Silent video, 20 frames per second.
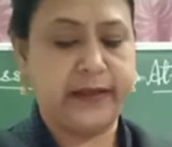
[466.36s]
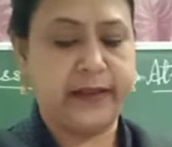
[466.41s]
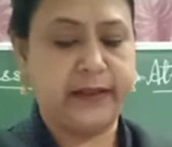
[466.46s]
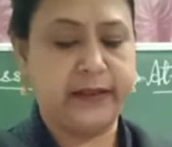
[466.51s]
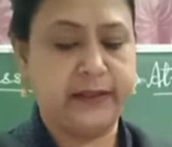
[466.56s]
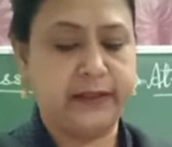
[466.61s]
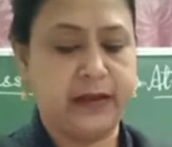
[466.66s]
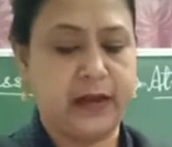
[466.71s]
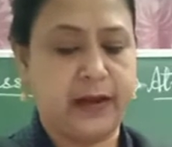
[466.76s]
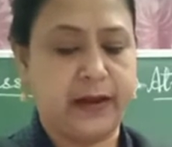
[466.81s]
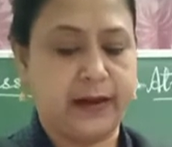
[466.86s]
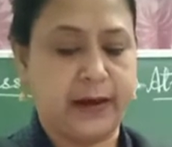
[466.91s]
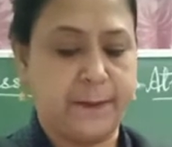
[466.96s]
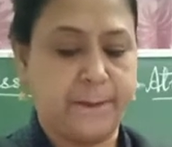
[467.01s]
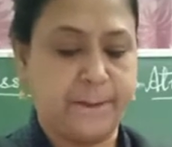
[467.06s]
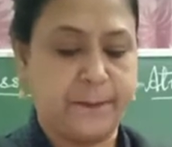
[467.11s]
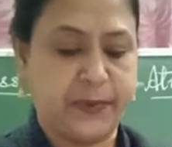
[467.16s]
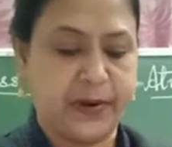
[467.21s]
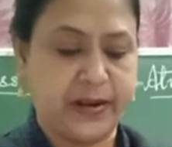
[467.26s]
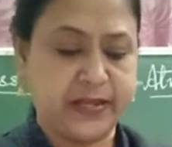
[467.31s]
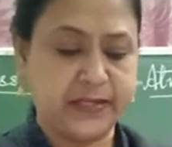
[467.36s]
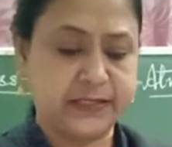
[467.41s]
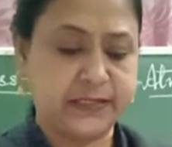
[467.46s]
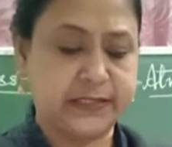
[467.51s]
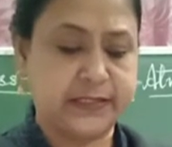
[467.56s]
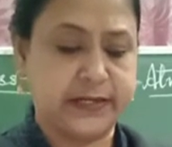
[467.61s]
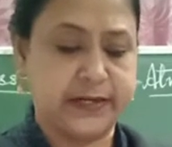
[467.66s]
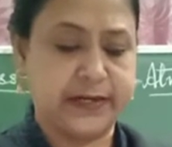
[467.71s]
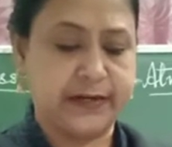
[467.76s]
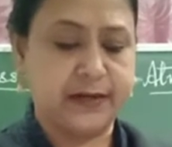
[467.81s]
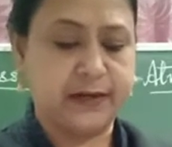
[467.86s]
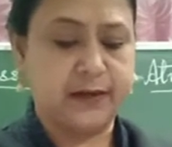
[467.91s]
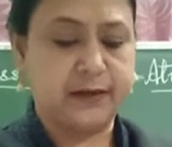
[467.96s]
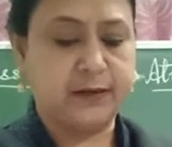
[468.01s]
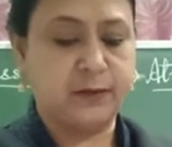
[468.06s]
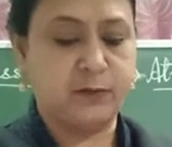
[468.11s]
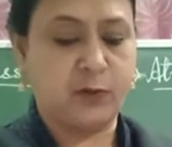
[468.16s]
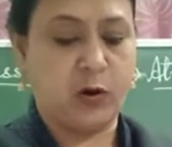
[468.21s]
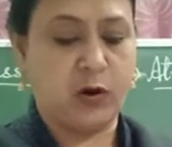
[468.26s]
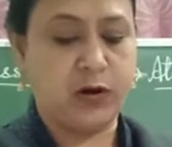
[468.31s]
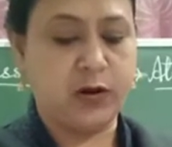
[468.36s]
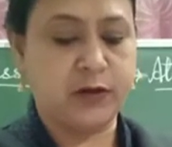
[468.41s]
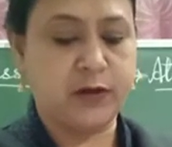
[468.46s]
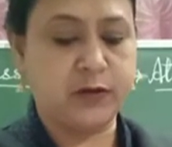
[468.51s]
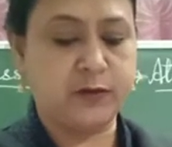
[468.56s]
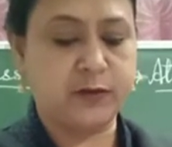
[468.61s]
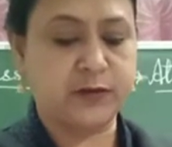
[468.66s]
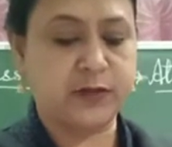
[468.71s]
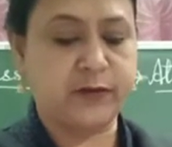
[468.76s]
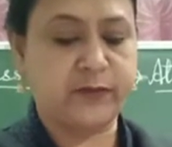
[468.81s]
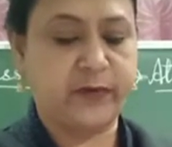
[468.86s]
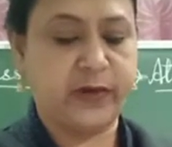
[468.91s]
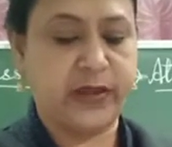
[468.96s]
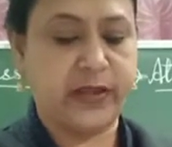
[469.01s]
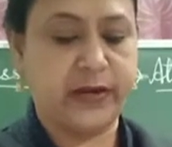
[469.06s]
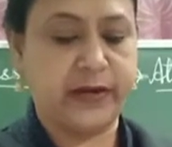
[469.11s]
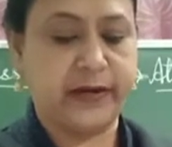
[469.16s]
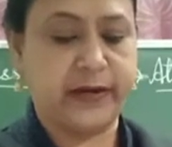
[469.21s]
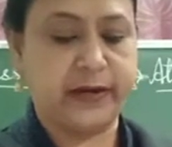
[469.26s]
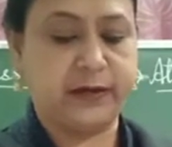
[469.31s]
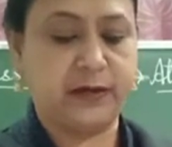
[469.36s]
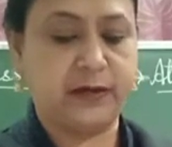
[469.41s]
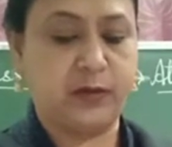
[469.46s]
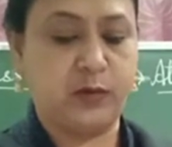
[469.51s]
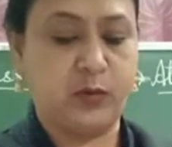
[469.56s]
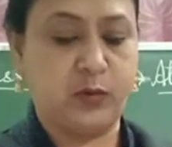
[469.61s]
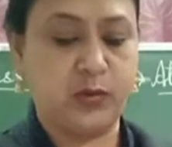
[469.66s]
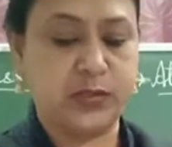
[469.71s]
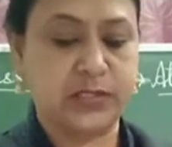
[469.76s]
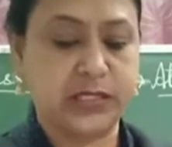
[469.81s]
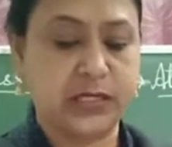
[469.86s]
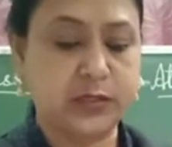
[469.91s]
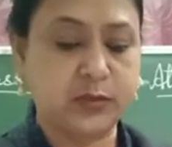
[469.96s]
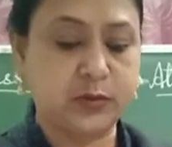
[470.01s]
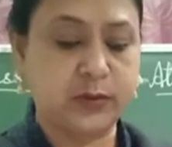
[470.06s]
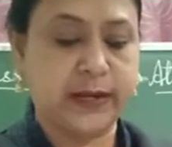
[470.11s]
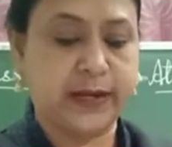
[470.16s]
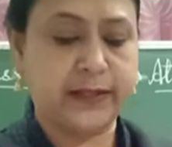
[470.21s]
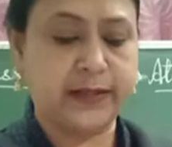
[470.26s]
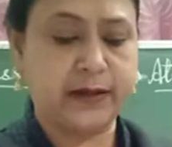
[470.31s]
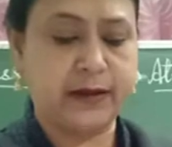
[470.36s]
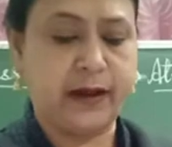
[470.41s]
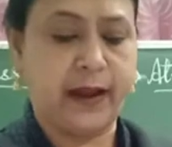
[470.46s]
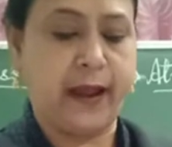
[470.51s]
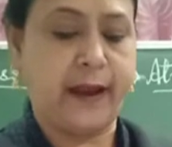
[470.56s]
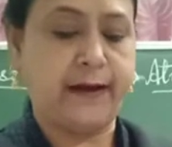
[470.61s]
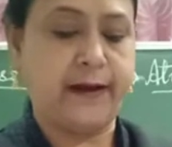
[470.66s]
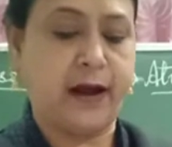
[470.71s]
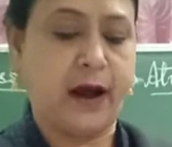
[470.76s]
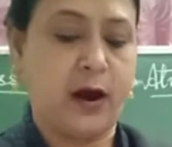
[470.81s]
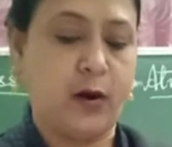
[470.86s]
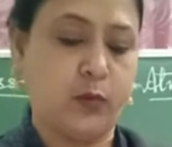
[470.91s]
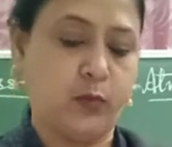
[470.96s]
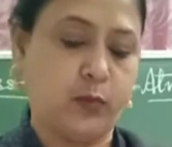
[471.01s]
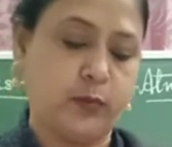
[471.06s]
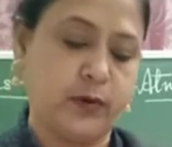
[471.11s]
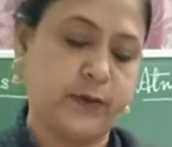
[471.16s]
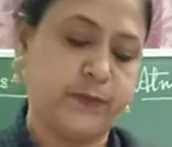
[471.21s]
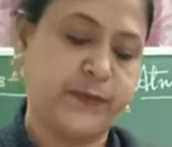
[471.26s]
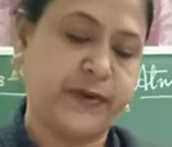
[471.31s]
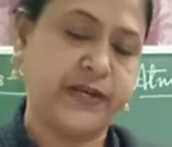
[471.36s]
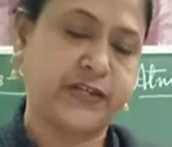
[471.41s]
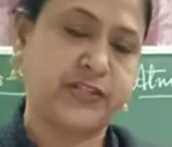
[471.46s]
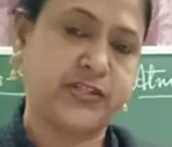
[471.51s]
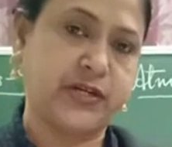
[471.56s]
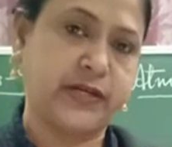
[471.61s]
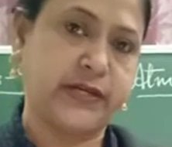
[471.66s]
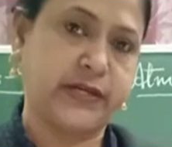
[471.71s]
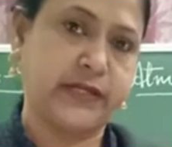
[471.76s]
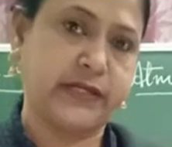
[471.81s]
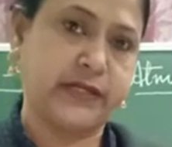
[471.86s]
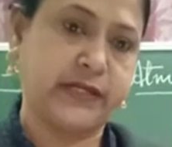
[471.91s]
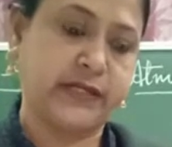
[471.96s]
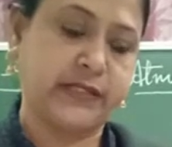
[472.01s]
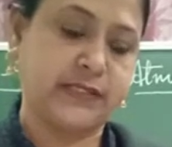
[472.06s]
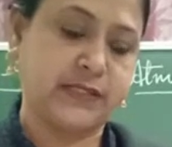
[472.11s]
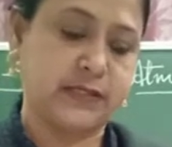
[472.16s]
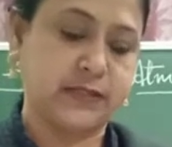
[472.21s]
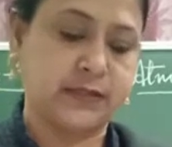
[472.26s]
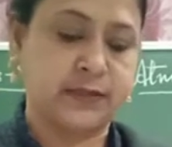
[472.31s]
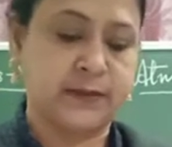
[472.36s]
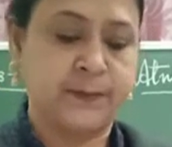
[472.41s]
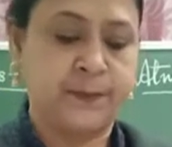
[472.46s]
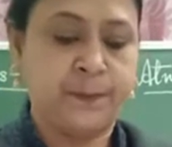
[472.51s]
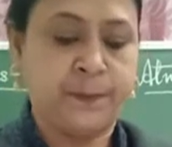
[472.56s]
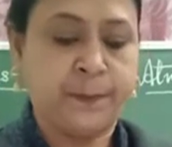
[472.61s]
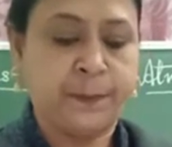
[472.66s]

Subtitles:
in the compressed state, the molecules of air get closer together and outward pressure increases.